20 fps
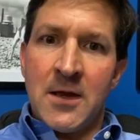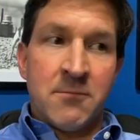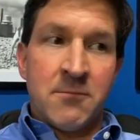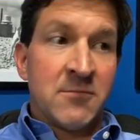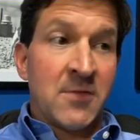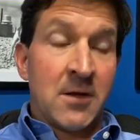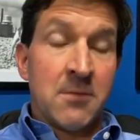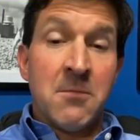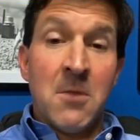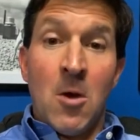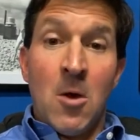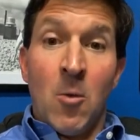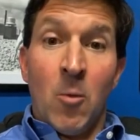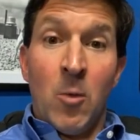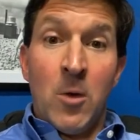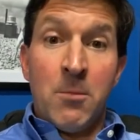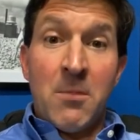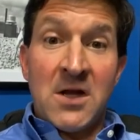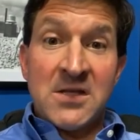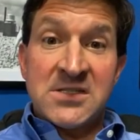And I'm like,
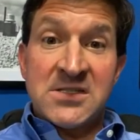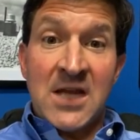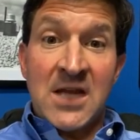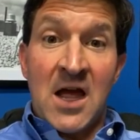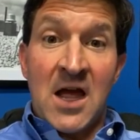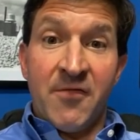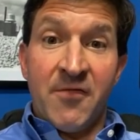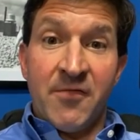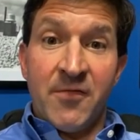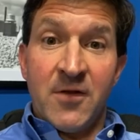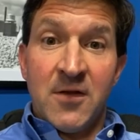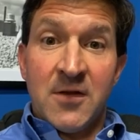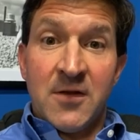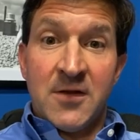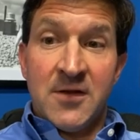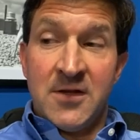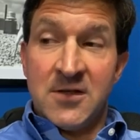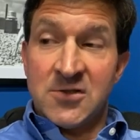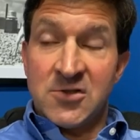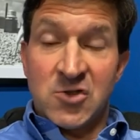when my staff
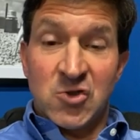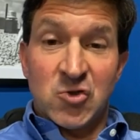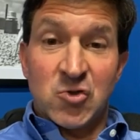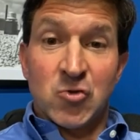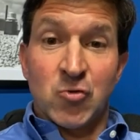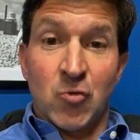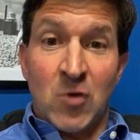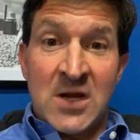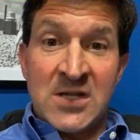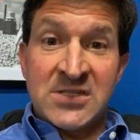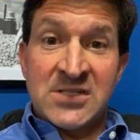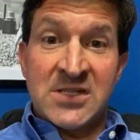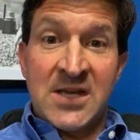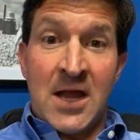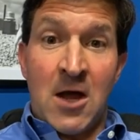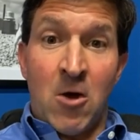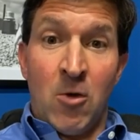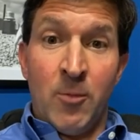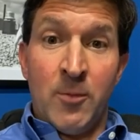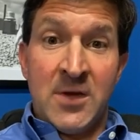gets stressed
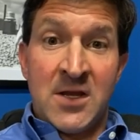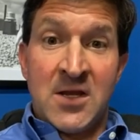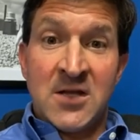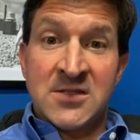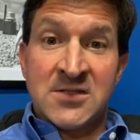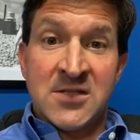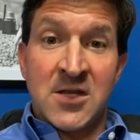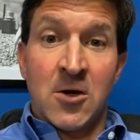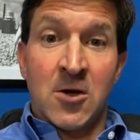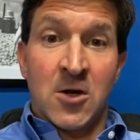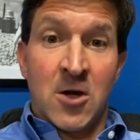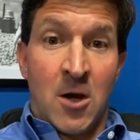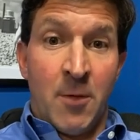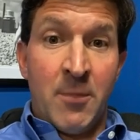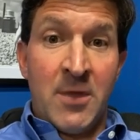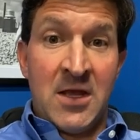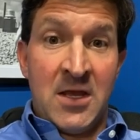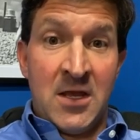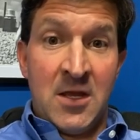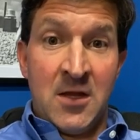out because they're
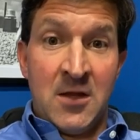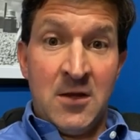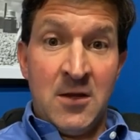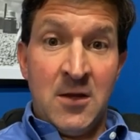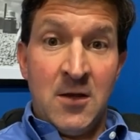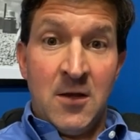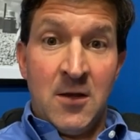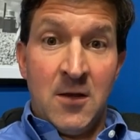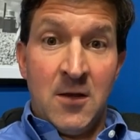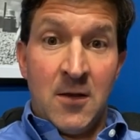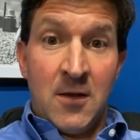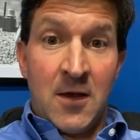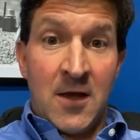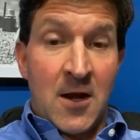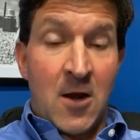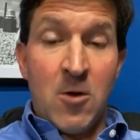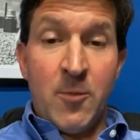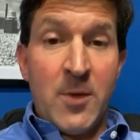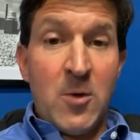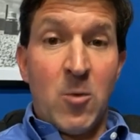coming in. And
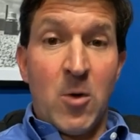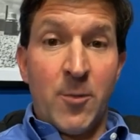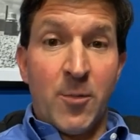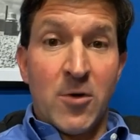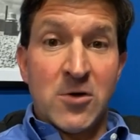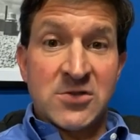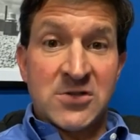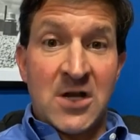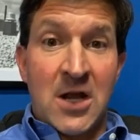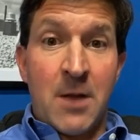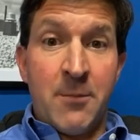I don't mean one person.